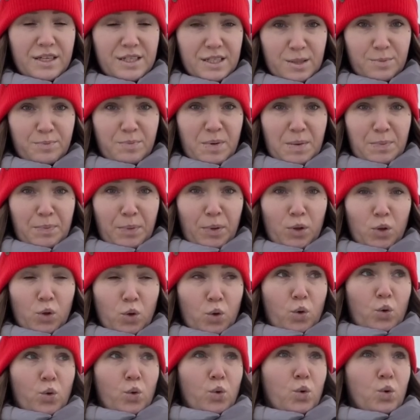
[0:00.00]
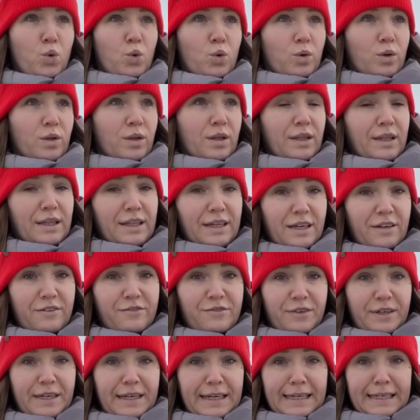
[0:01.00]
these people who
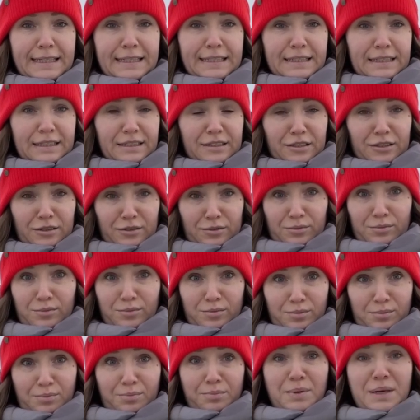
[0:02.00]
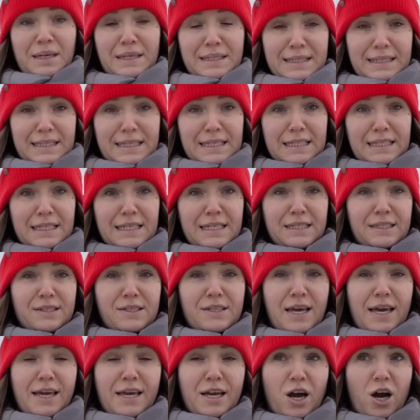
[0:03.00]
live in big
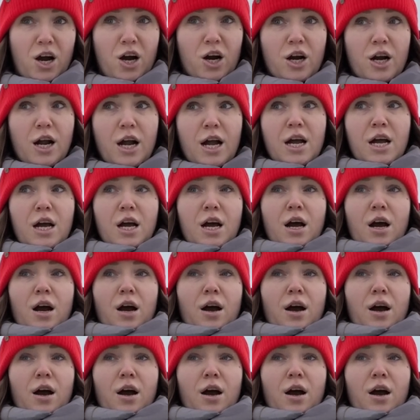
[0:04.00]
cities, they are